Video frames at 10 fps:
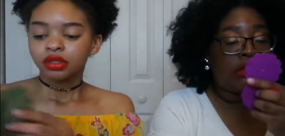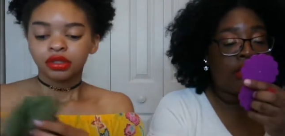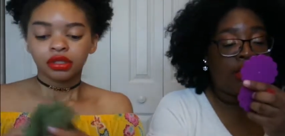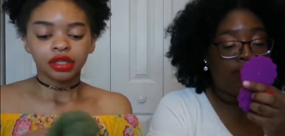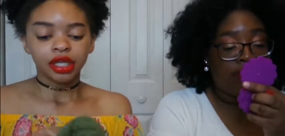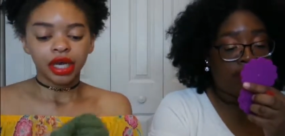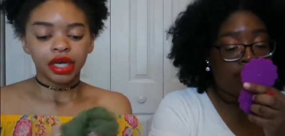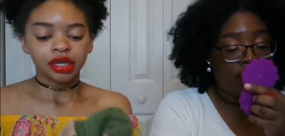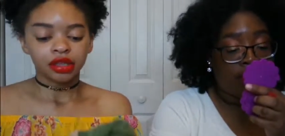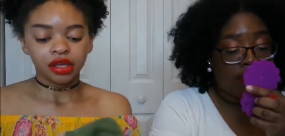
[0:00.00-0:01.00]
Speaker 1: than
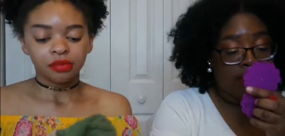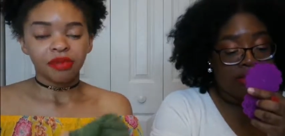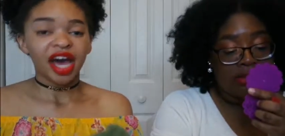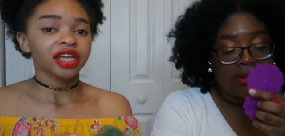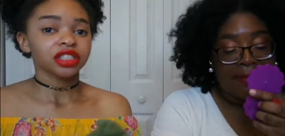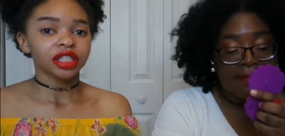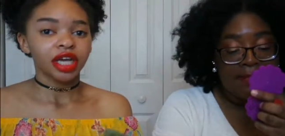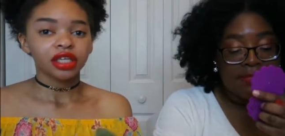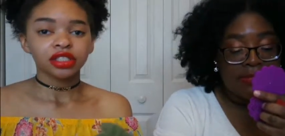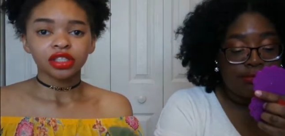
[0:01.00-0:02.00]
the matte
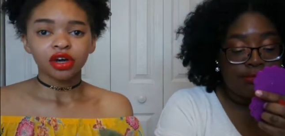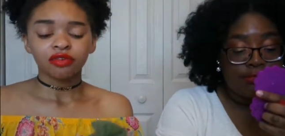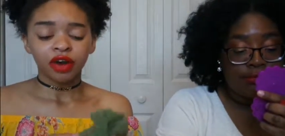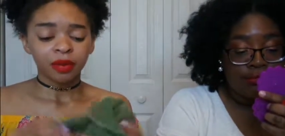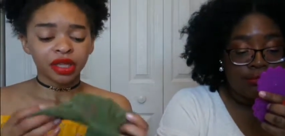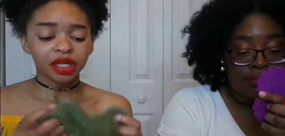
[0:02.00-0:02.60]
shade so far, but